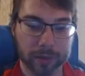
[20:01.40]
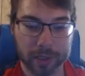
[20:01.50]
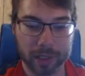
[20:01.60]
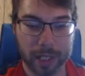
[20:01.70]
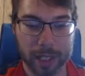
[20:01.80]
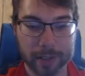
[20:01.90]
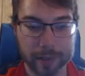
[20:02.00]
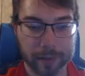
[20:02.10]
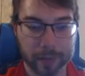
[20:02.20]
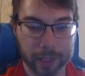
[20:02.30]
Which is kind
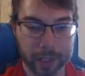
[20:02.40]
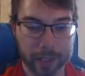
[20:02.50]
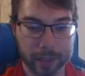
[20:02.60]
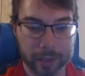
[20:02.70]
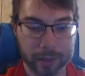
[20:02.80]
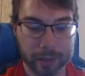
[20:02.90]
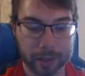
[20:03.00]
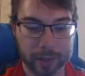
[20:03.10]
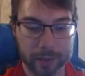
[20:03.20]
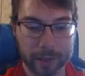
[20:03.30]
of okay.
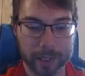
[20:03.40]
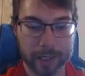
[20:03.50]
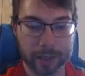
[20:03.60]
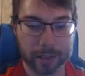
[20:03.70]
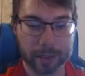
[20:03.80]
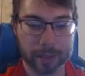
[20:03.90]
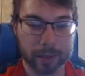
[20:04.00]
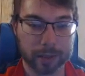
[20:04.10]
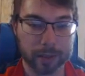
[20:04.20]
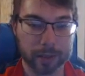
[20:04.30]
So I can't
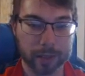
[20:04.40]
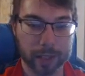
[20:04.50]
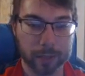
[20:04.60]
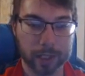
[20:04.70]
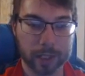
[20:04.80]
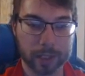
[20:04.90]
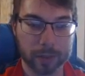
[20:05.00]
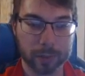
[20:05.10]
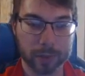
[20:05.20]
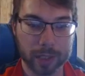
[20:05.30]
make any of
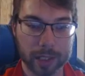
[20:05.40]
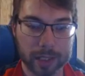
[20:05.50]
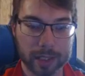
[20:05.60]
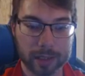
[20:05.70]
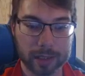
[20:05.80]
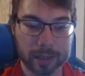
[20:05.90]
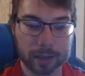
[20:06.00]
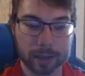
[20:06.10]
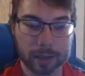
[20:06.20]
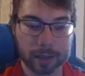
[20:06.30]
those plays.
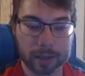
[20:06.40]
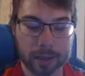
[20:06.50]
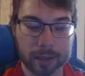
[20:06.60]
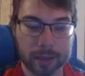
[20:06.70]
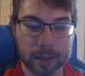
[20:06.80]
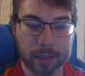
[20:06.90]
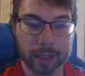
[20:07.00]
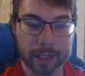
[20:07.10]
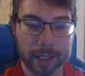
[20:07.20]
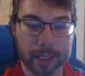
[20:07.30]

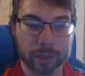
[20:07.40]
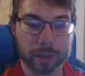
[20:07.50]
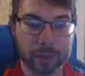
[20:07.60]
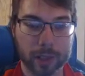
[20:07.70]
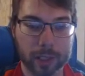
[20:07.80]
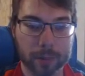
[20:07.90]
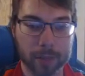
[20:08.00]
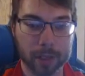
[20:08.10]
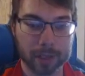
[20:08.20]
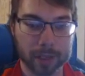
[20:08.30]
I can destroy that
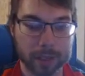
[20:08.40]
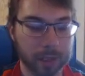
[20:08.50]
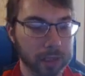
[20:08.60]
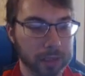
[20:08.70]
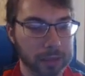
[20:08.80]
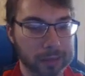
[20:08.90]
monster.